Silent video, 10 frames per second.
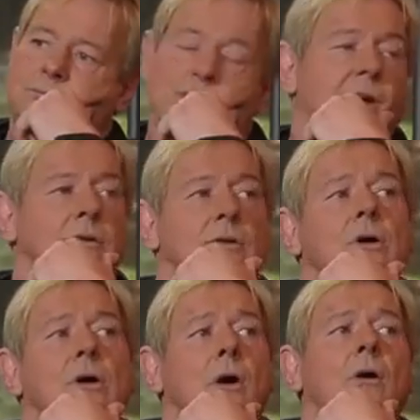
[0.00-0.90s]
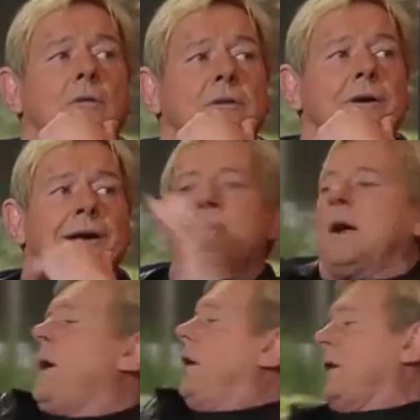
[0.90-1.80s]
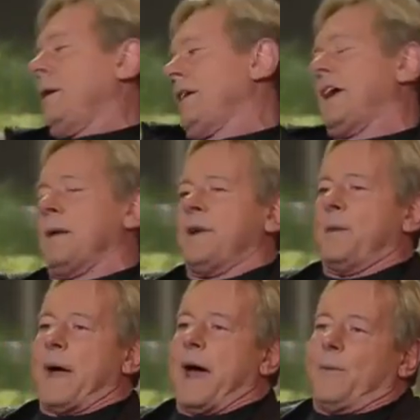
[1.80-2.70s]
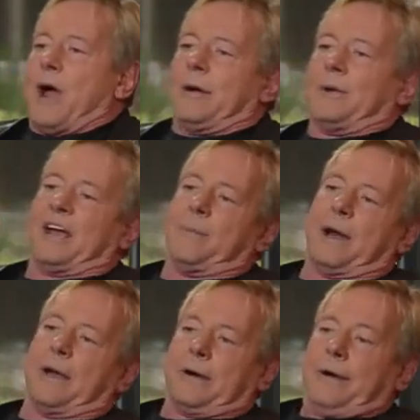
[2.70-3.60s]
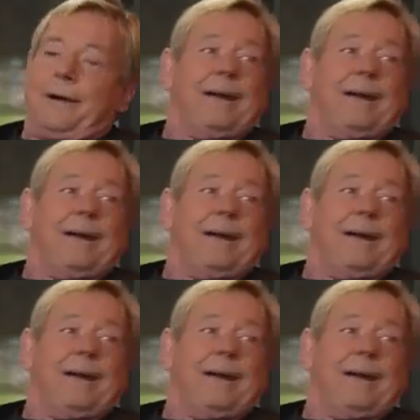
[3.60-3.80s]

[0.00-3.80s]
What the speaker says: Giant turned the car over. Get him in the paddy wagon and get him out of here.